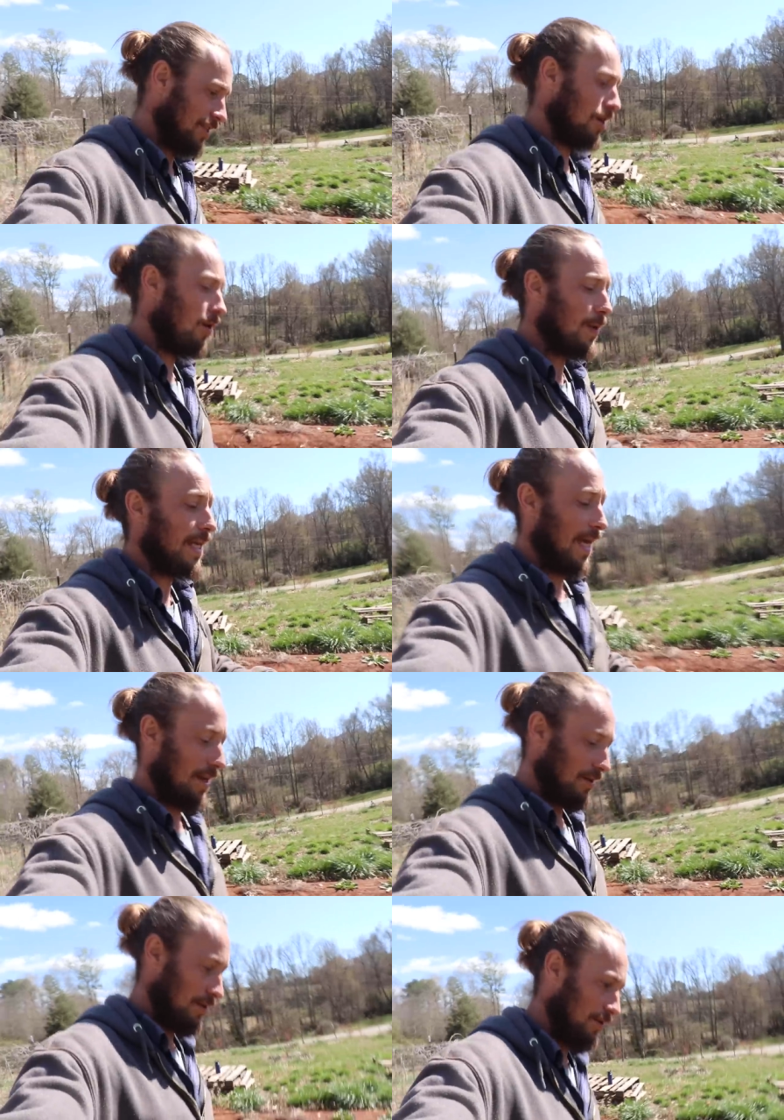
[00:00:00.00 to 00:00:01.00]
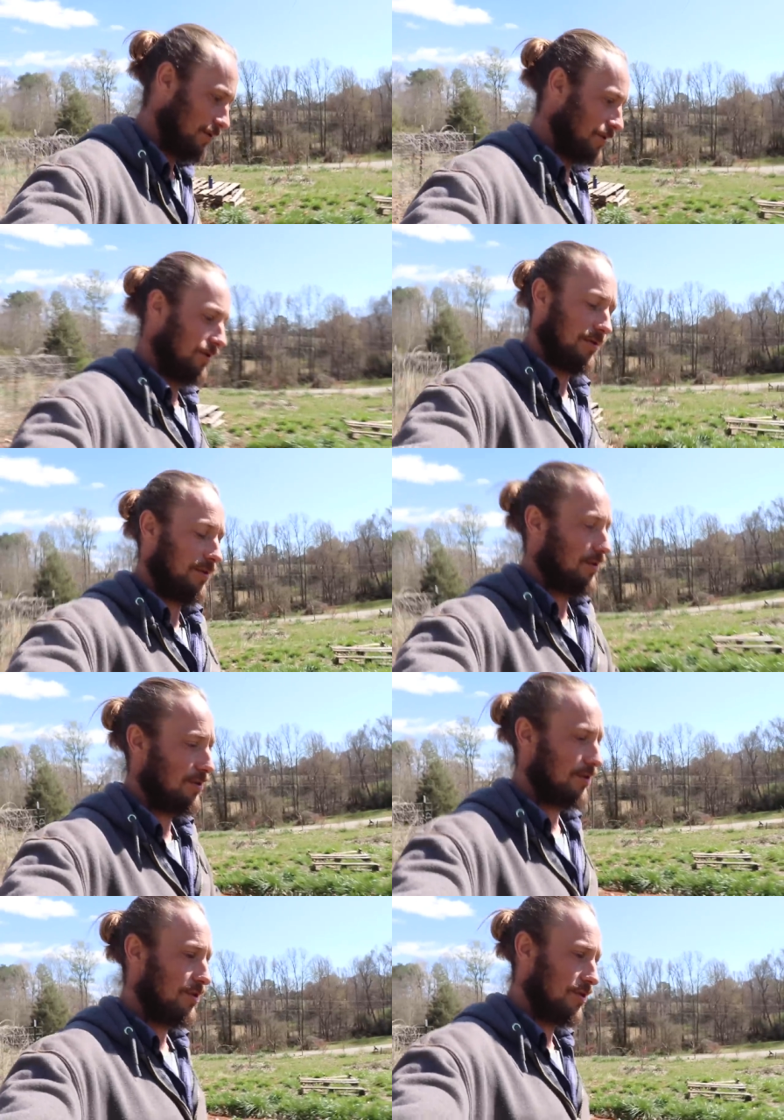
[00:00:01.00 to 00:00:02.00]
That's all we can do is
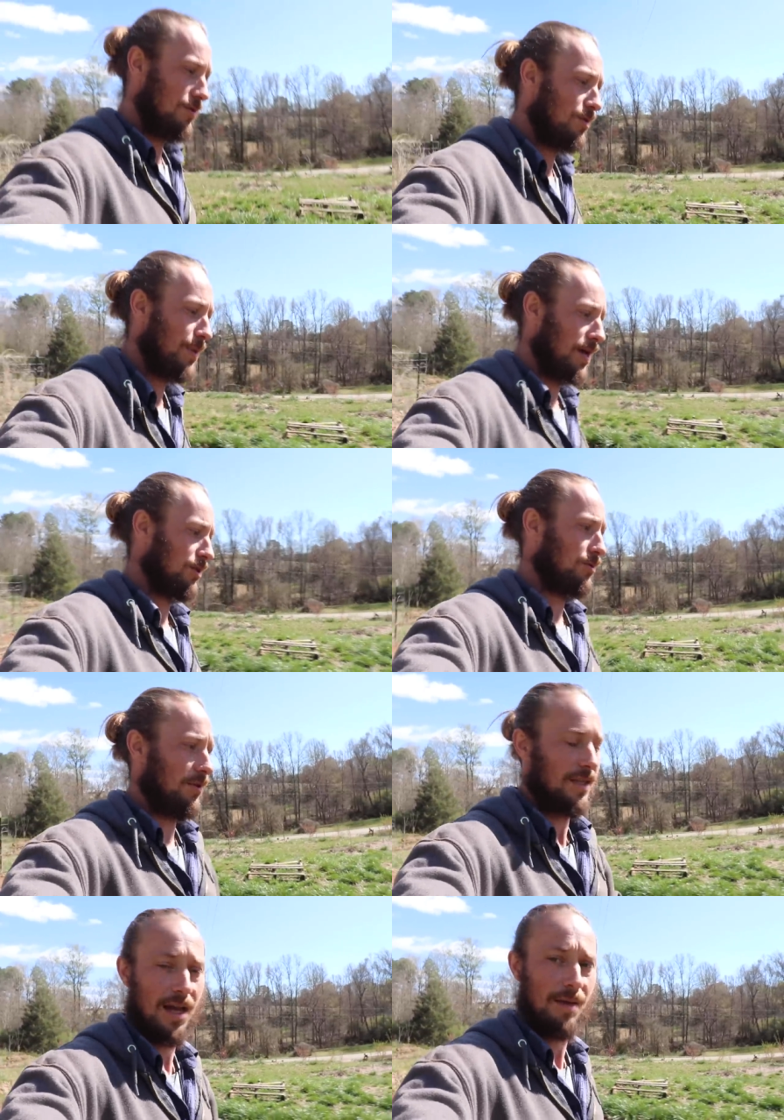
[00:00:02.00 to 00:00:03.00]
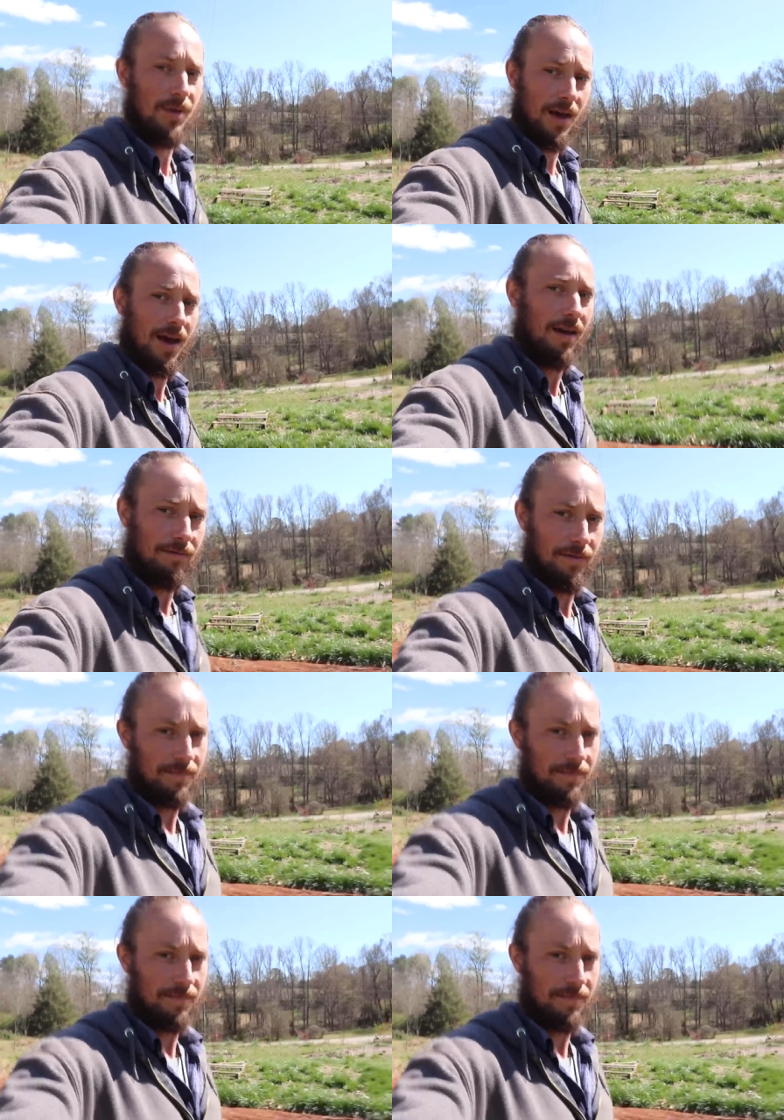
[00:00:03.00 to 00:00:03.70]
just do the best with the time you have.